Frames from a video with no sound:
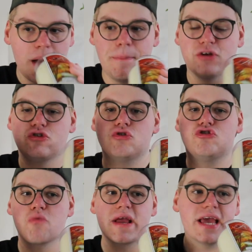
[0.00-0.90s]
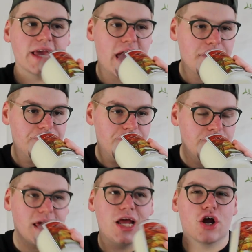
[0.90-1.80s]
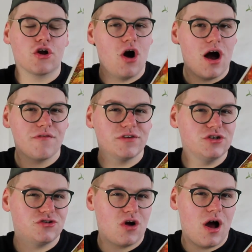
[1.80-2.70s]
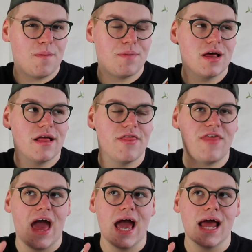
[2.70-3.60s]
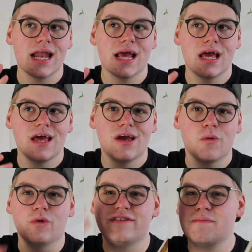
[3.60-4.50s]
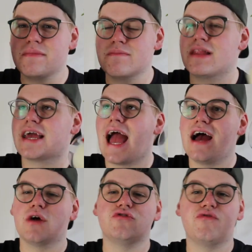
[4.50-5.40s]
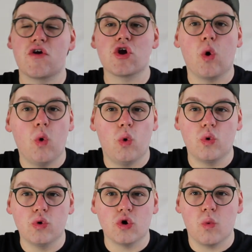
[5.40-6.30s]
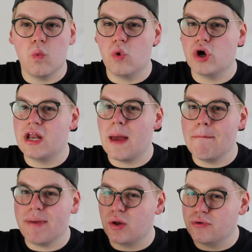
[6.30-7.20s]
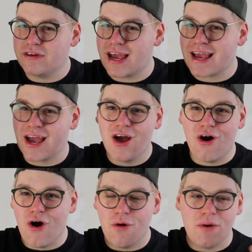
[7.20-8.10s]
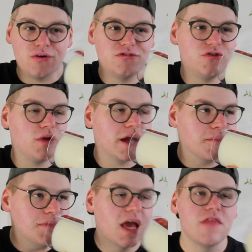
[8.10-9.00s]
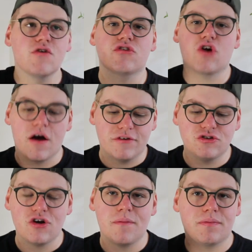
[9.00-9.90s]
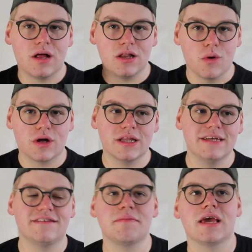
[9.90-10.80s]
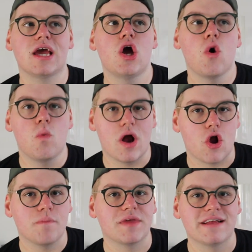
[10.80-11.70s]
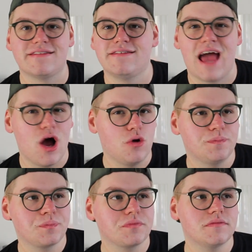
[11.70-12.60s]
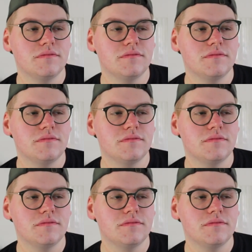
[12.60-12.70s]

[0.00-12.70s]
but you're drinking it in a coffee shop that was like it was very old wood building almost. So like there's a coffee shop locally to me where it's down